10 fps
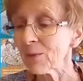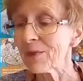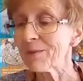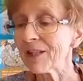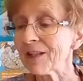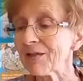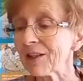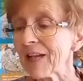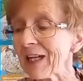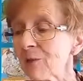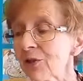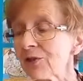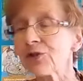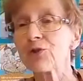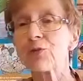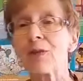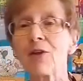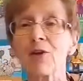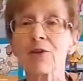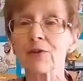we believe that languages should be
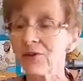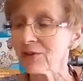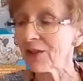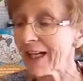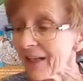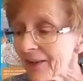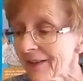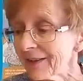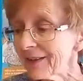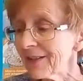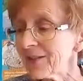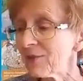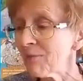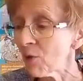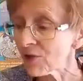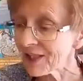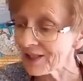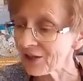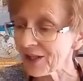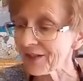learned together, supporting
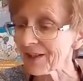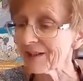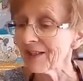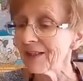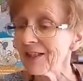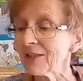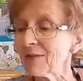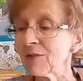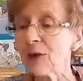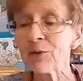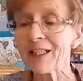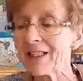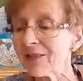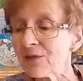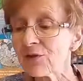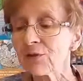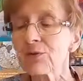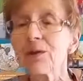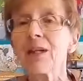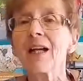each other and flowing
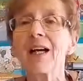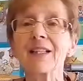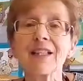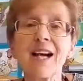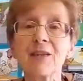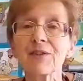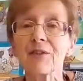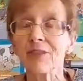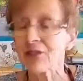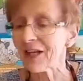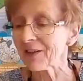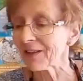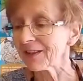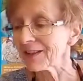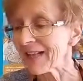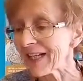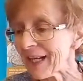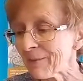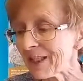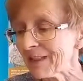into and out of each other
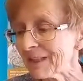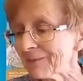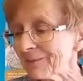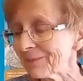dynamically.